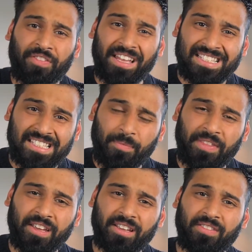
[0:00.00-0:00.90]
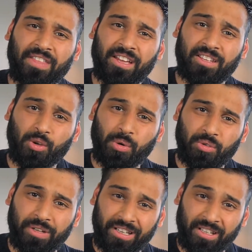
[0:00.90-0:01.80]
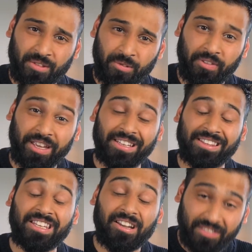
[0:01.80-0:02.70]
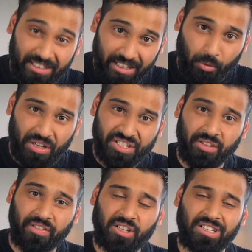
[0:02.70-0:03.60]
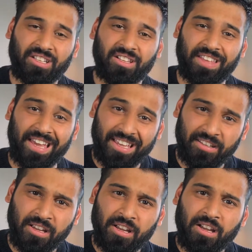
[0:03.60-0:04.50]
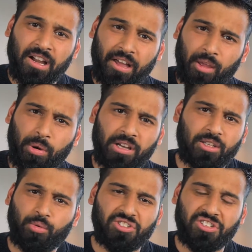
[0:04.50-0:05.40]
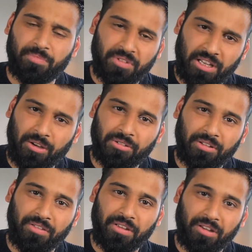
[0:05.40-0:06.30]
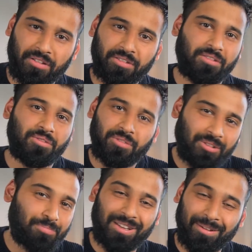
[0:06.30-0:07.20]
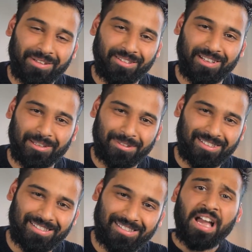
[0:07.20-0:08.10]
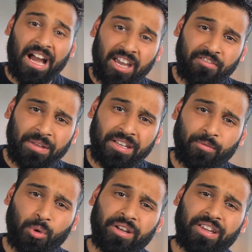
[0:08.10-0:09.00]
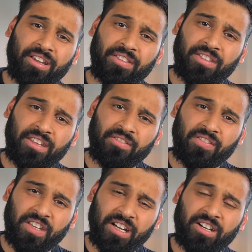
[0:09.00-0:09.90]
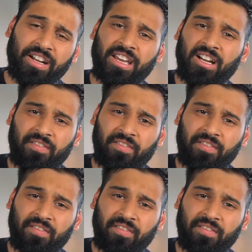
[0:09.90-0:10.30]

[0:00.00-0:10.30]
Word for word: if that's something that you want to get into, then definitely watch the video until the end, otherwise you will just miss out and then not become a developer. I have been working in the V R A R